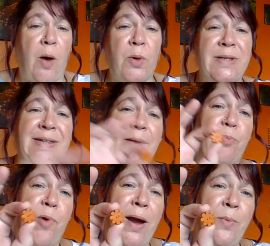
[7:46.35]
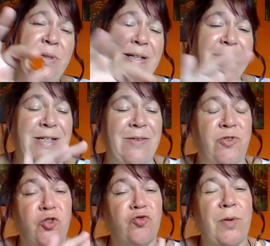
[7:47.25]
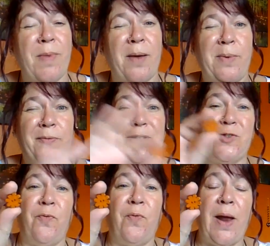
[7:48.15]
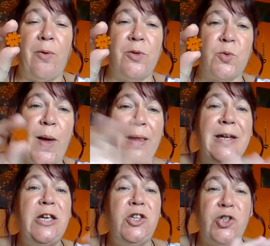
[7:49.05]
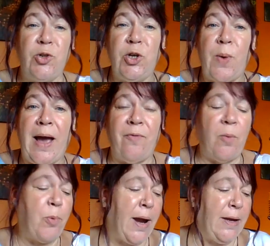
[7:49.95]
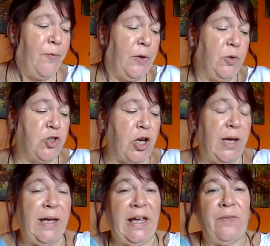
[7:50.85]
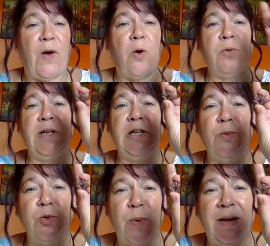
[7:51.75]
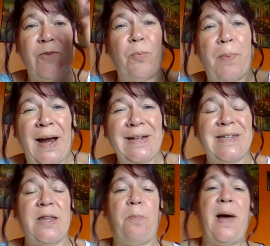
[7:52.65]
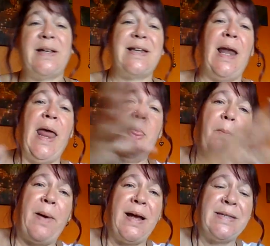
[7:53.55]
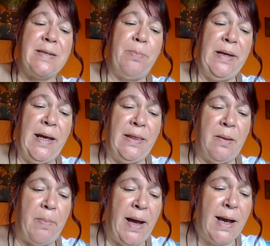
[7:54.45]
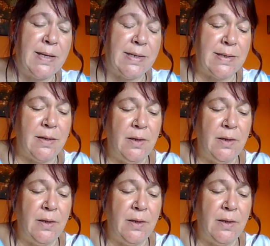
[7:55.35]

I want to say bright with this because it does remind me of a sunflower as well. So you have a bright future if only you would wave goodbye to the past and let the past be in the past.